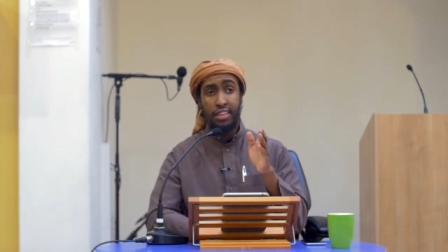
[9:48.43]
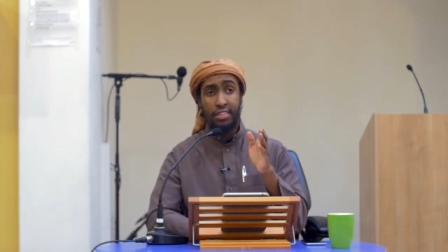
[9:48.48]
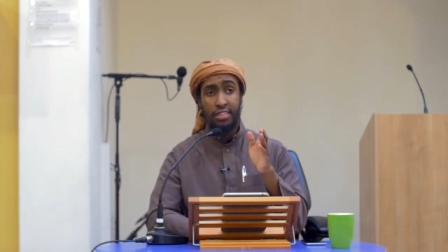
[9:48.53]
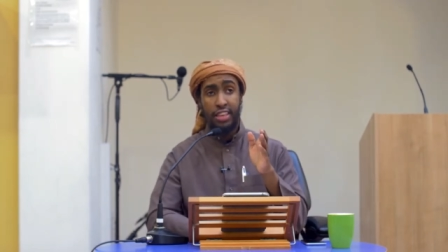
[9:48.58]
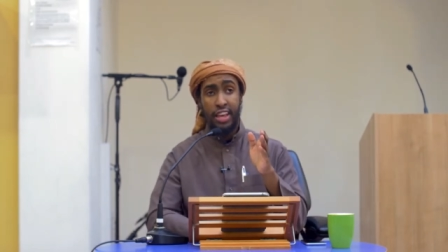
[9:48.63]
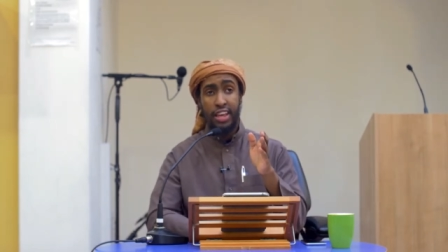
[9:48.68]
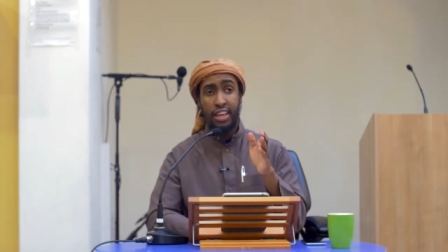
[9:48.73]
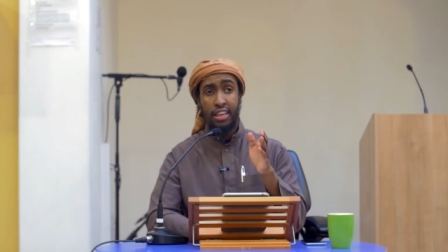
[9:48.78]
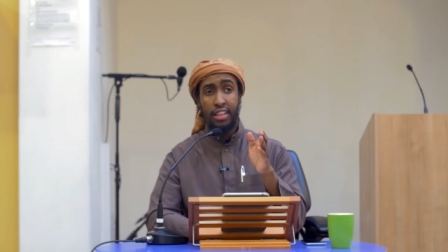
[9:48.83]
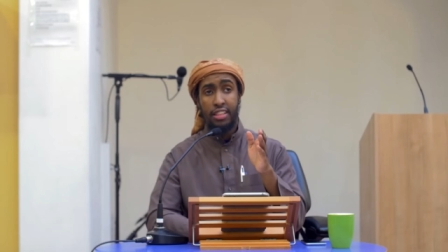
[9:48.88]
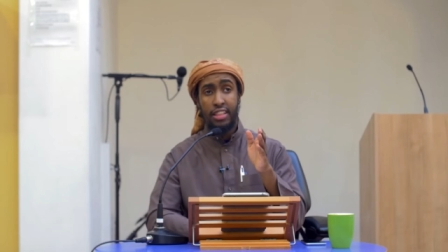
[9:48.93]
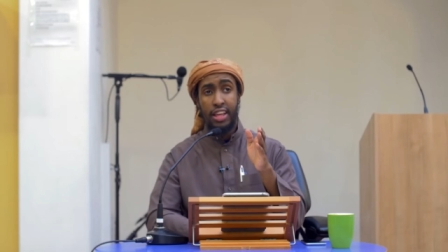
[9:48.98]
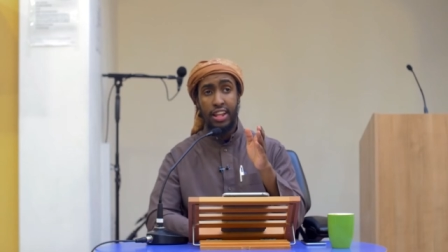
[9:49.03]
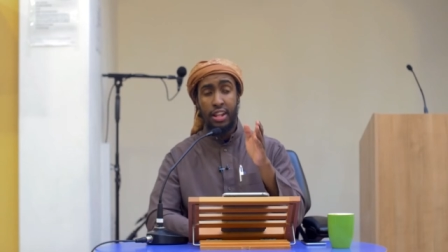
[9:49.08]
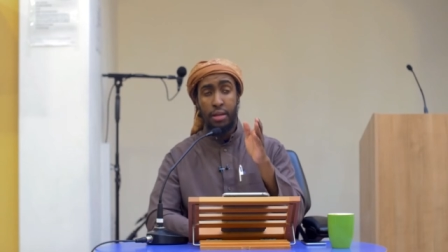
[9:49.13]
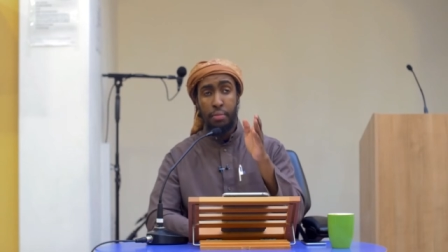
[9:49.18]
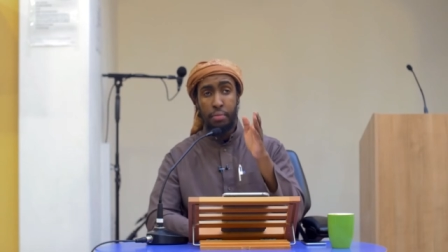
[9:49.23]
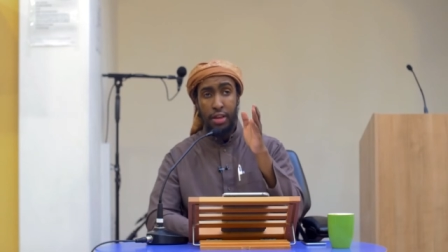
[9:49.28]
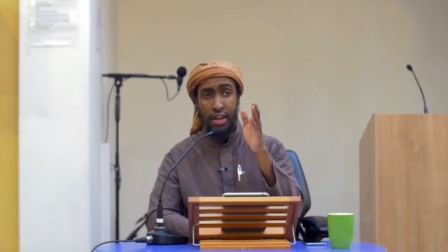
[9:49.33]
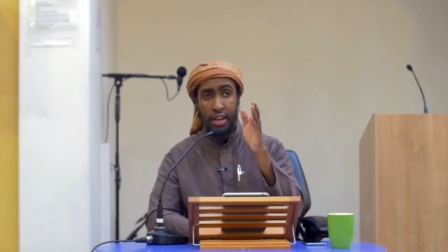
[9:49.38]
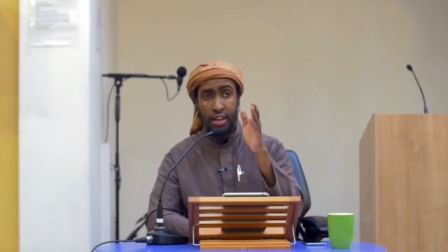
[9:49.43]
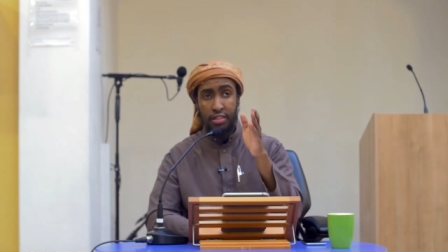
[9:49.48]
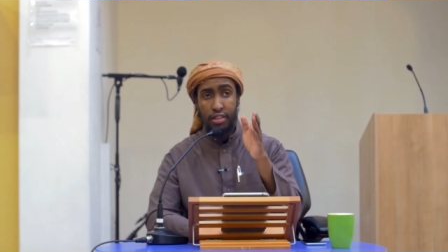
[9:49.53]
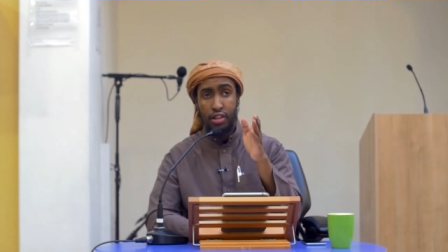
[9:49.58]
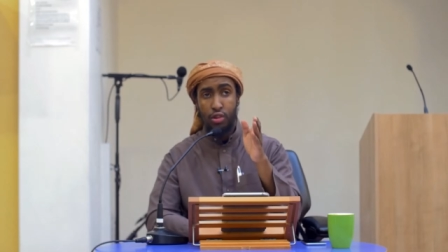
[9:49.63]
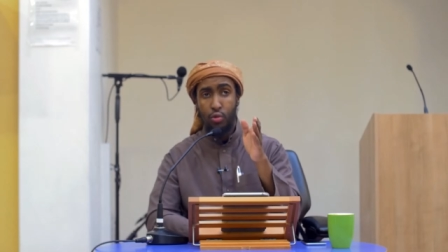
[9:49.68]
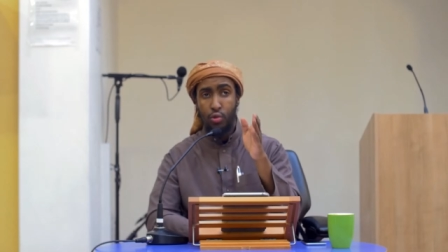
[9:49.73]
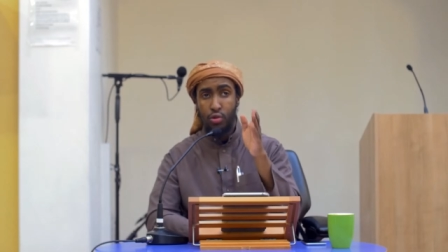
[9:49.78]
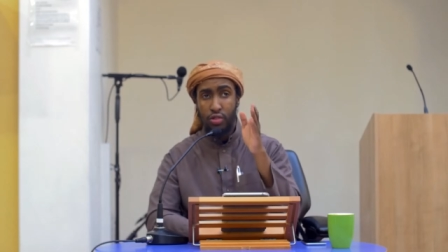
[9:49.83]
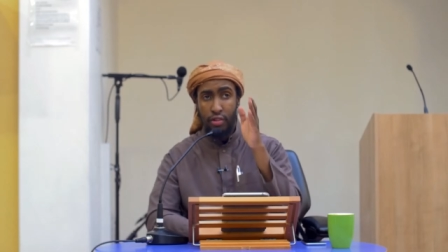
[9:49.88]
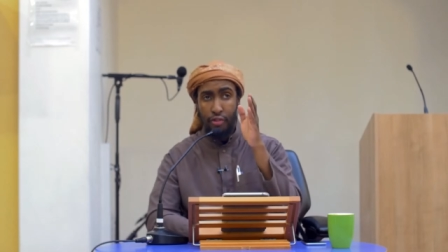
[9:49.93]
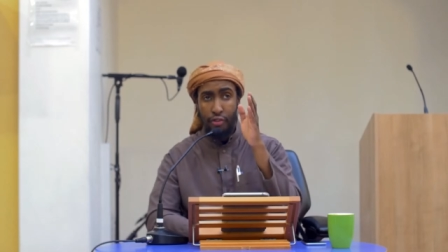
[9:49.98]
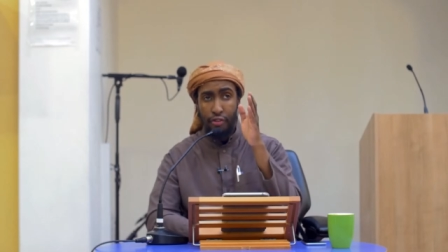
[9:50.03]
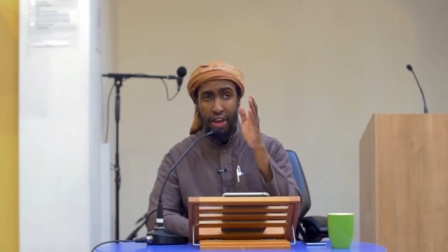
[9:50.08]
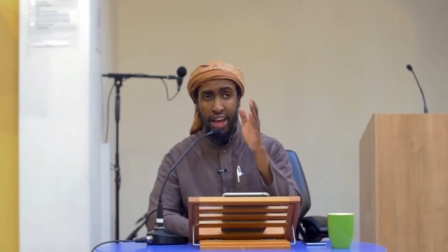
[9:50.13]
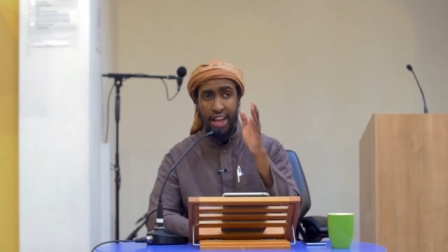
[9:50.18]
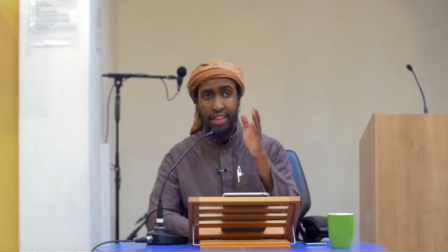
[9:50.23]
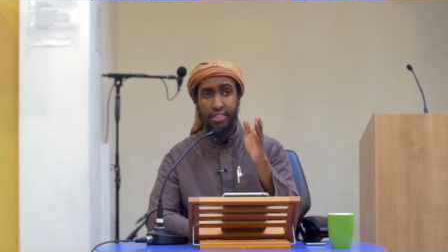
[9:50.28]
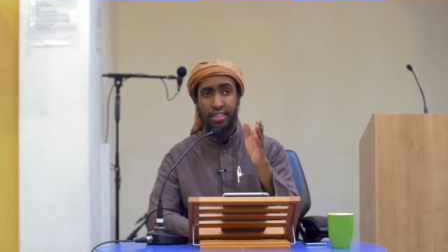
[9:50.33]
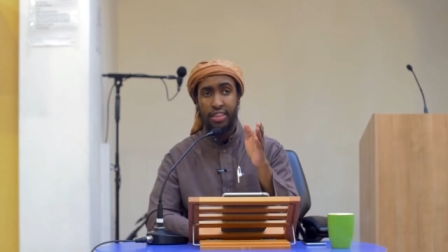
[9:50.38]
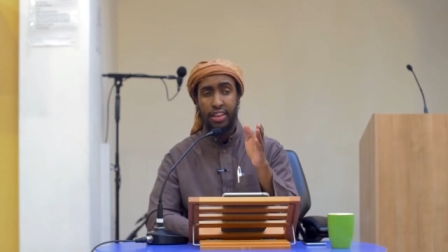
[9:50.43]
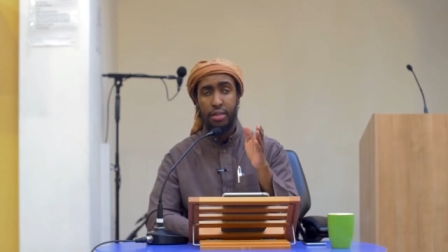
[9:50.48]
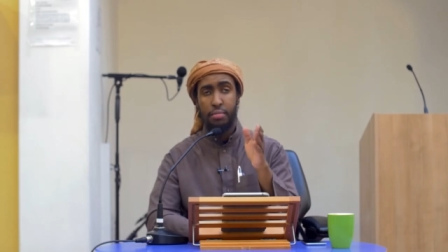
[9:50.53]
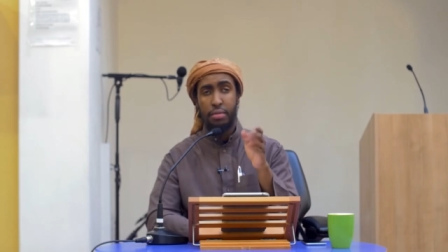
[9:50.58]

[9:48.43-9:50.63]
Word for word: say that the person who is a fasiq,